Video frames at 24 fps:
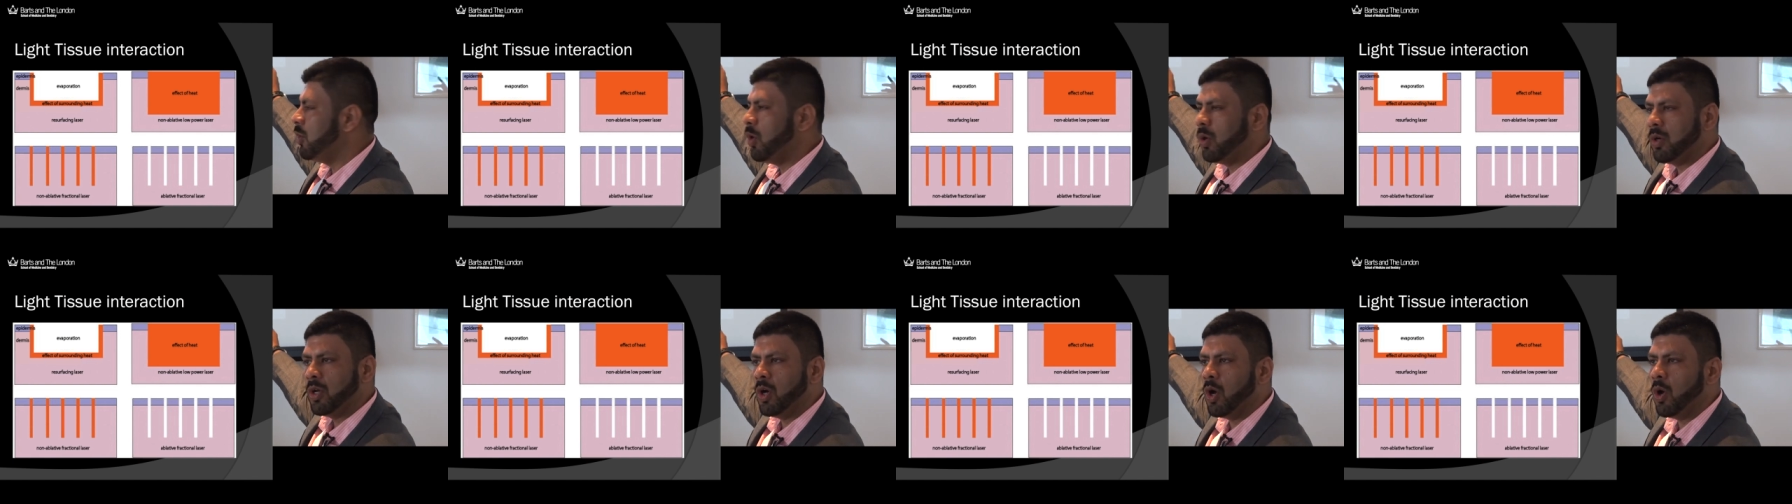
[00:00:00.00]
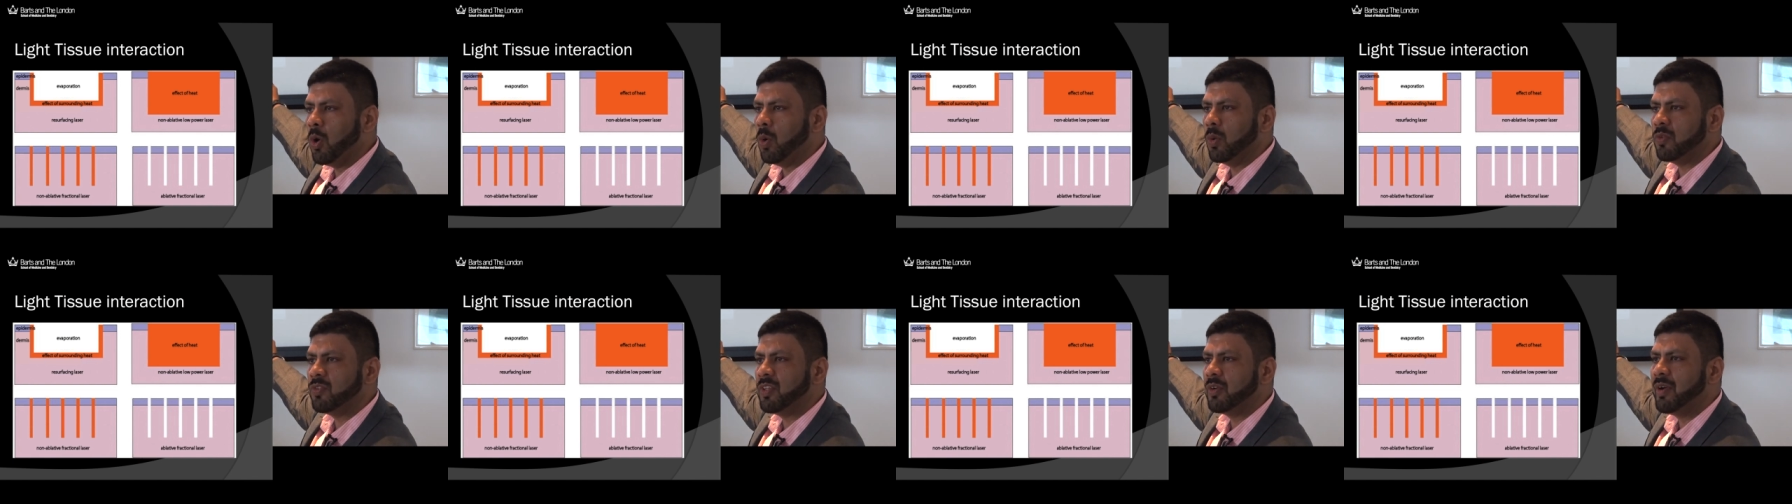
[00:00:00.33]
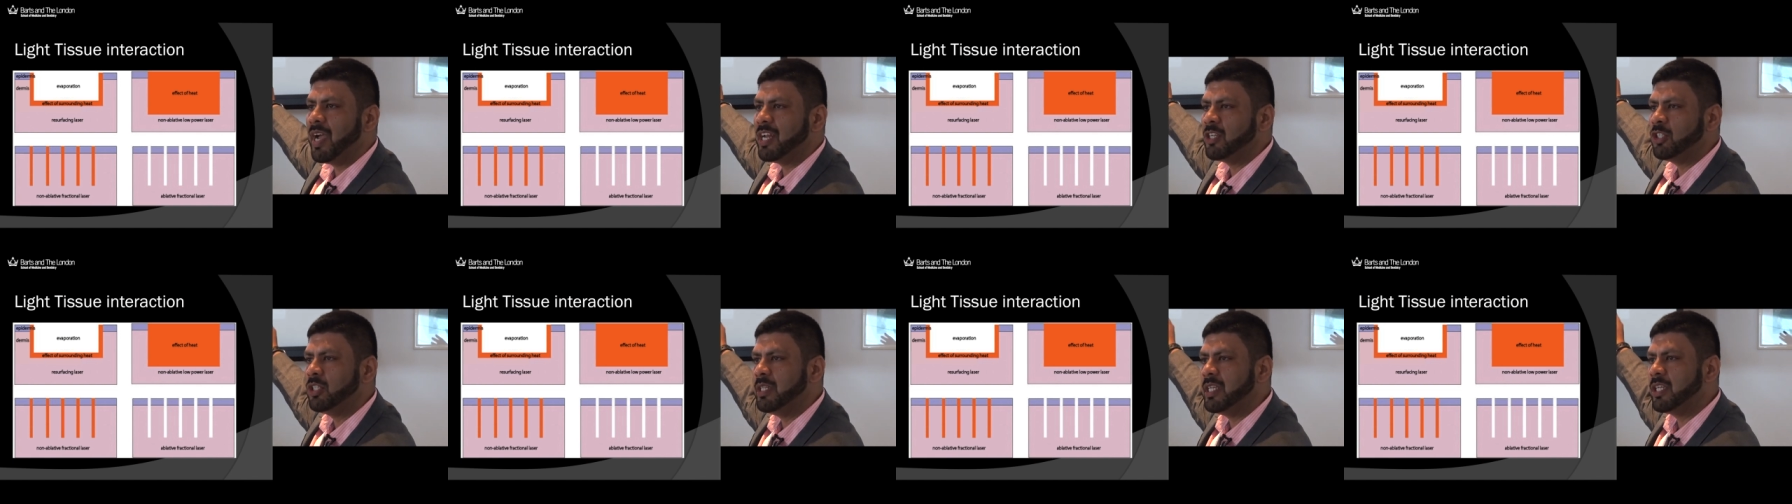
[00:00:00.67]
not holes. They're
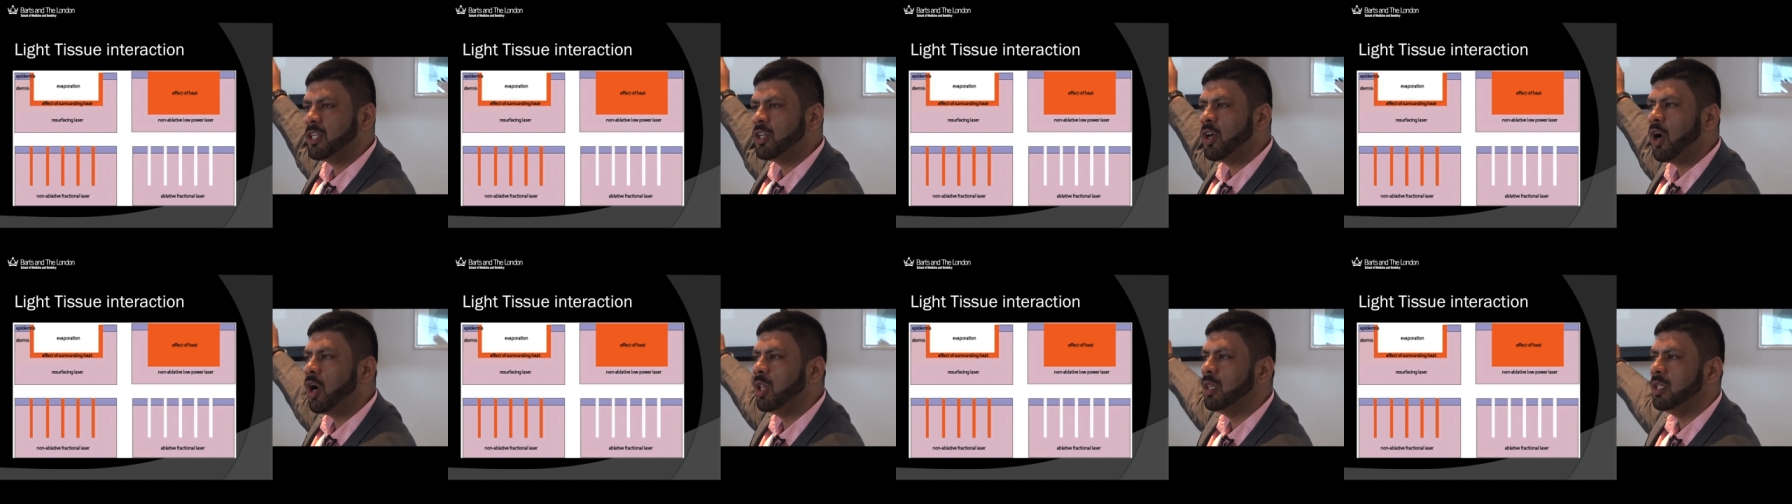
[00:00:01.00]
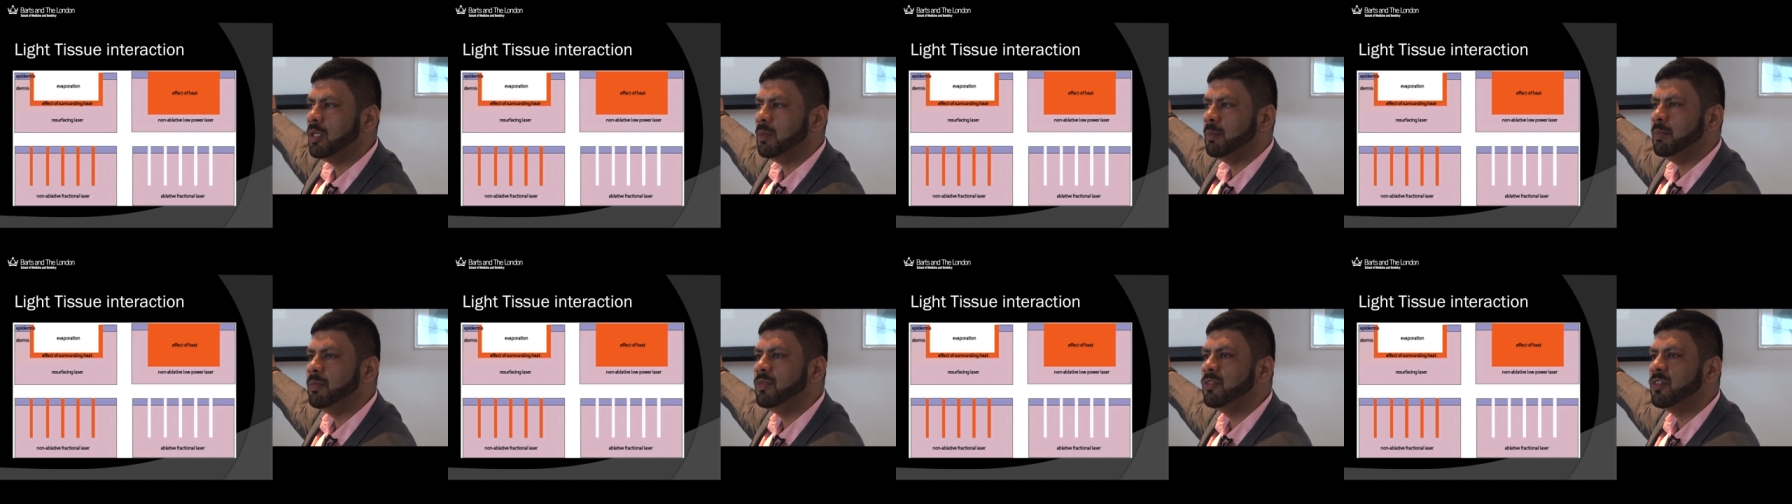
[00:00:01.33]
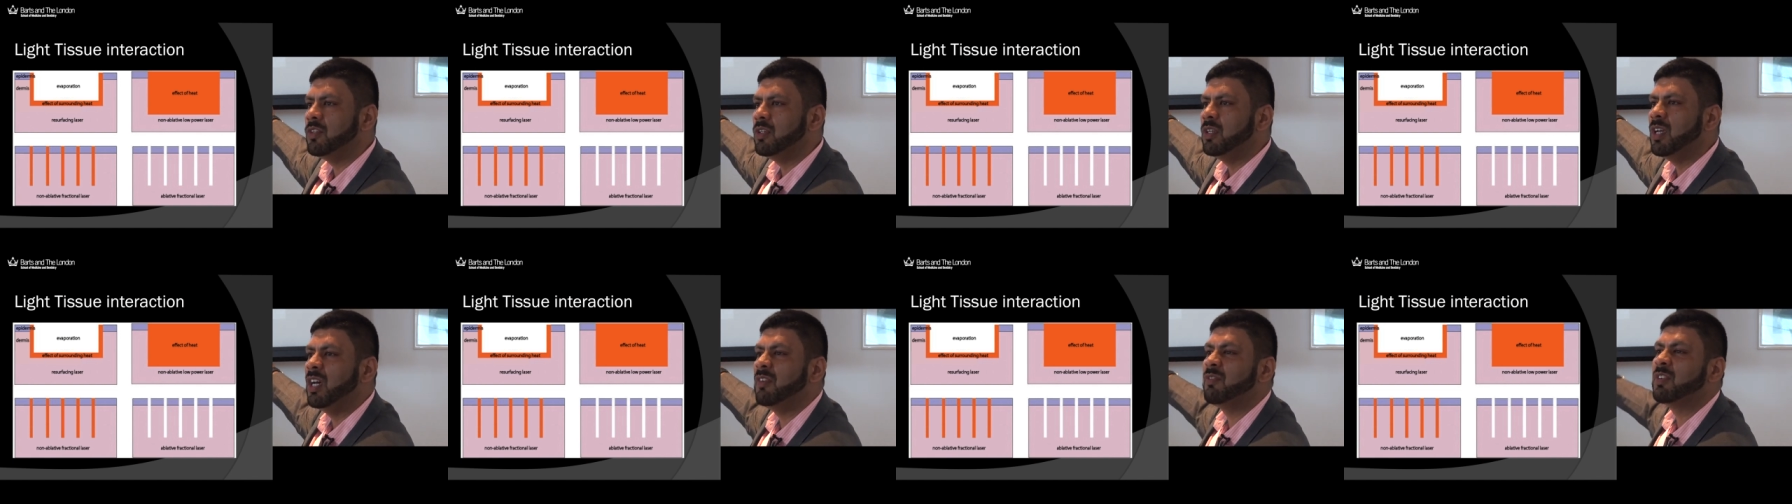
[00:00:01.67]
actually
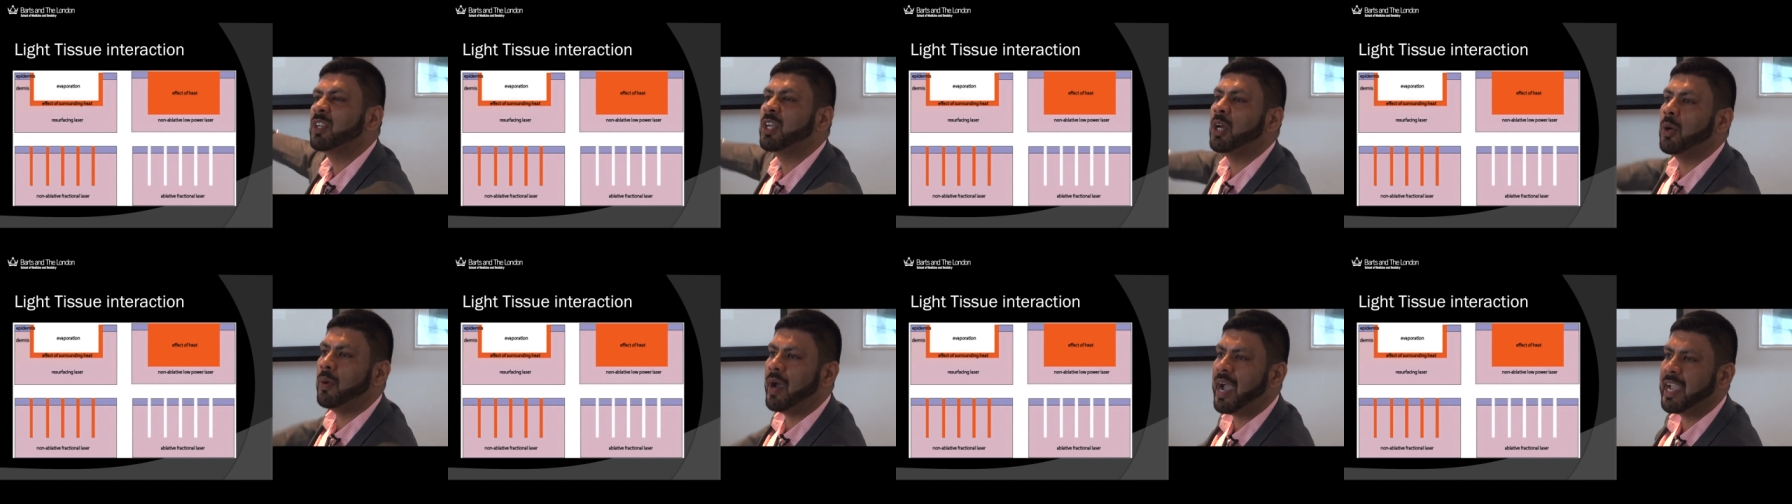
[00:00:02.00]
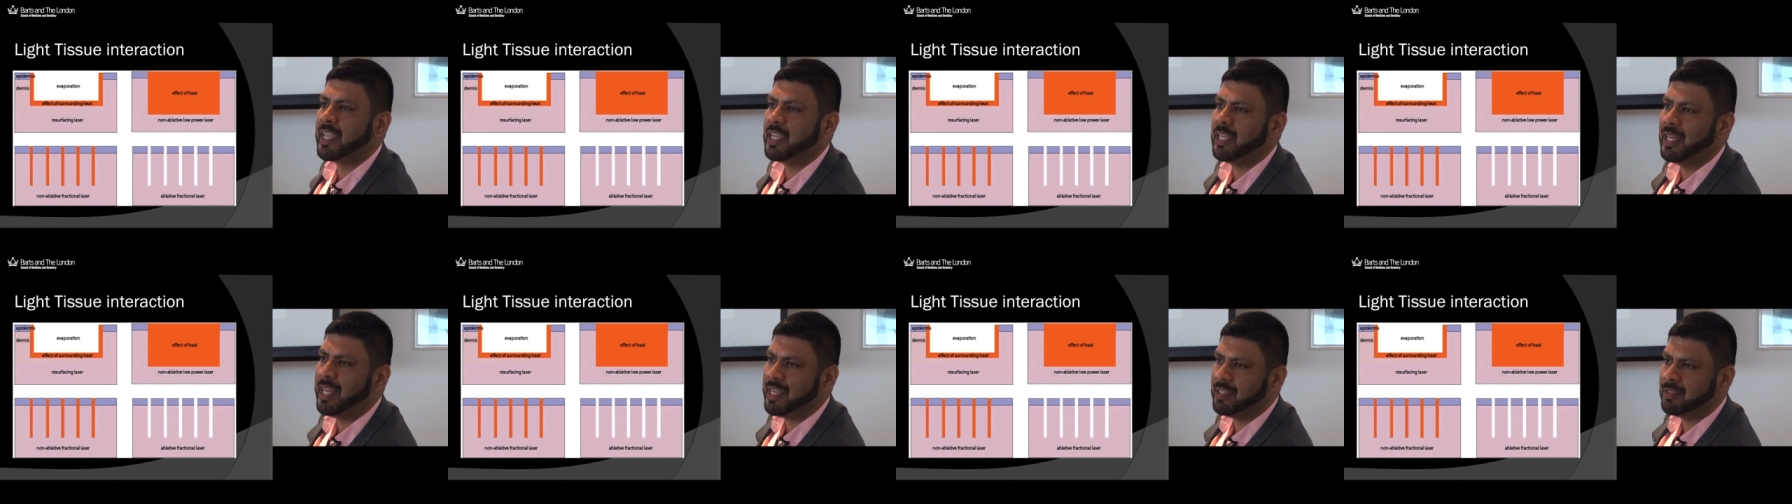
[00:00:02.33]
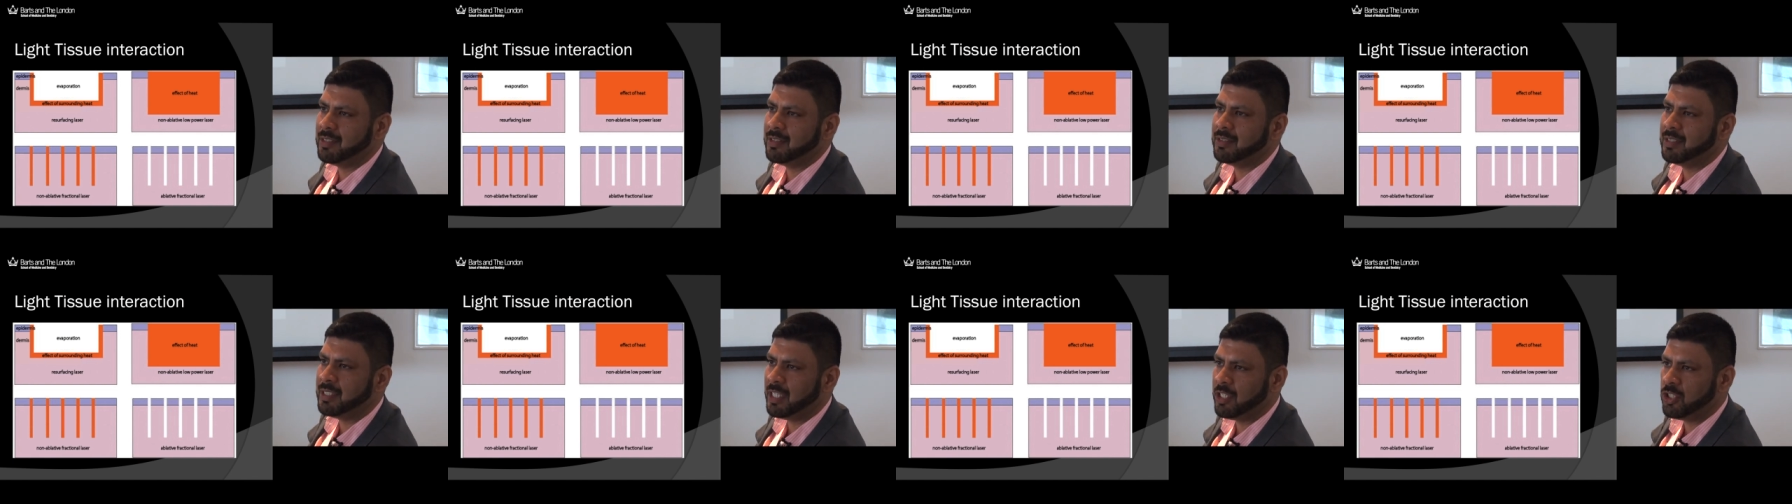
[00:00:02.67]
columns of
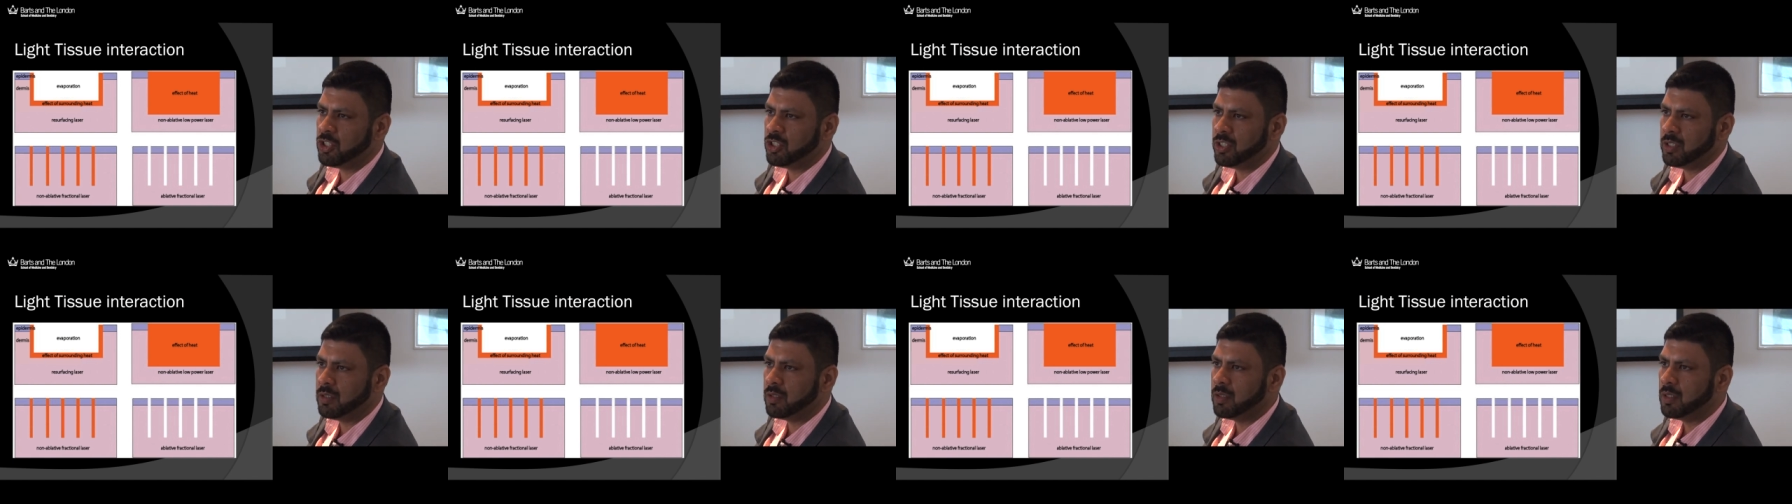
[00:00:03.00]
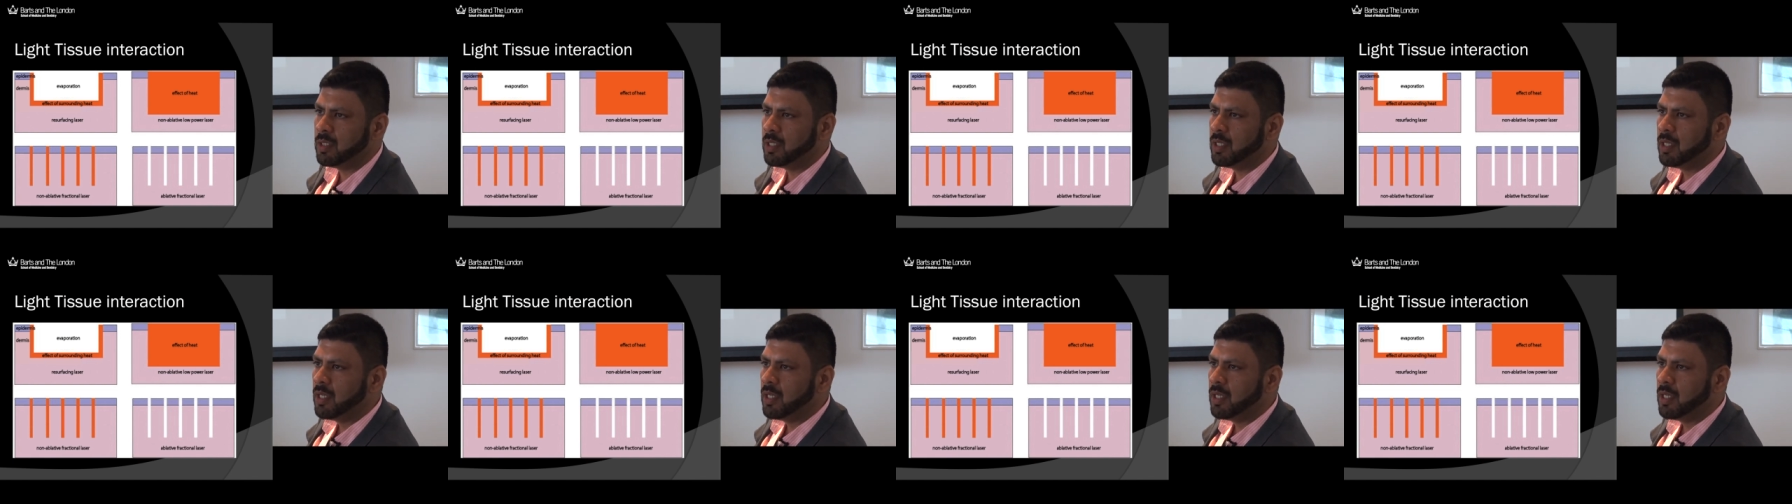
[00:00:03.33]
coagulated tissue.